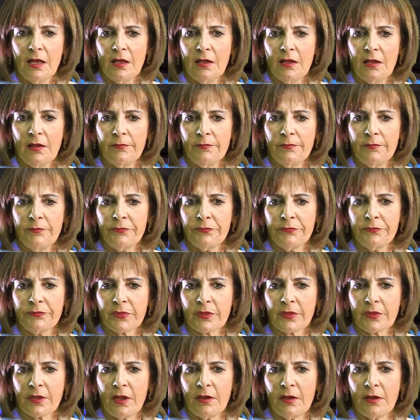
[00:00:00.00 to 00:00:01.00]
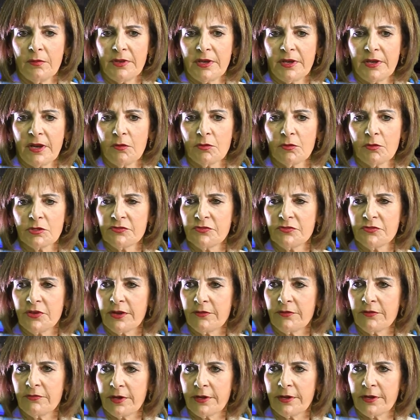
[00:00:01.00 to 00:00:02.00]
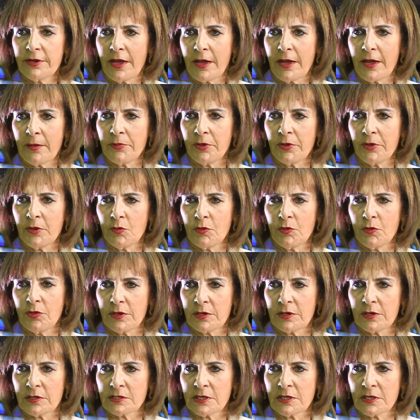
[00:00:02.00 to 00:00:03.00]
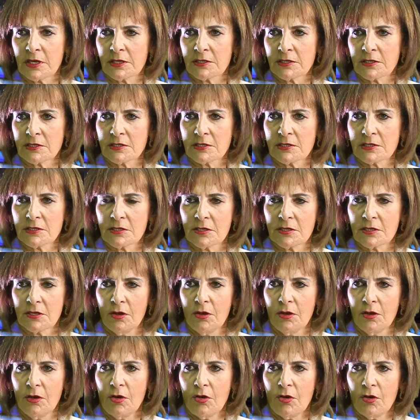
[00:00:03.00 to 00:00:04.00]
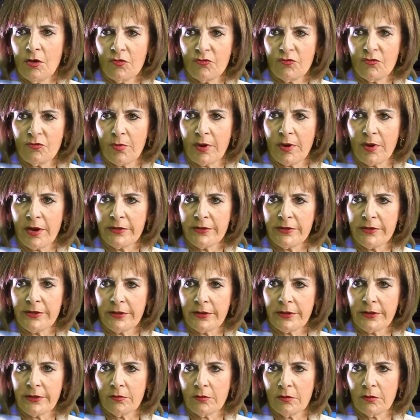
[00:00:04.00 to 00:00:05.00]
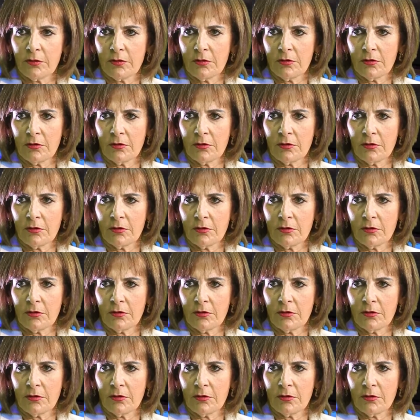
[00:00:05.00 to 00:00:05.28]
I mean, I was very, very happy with the results of Biden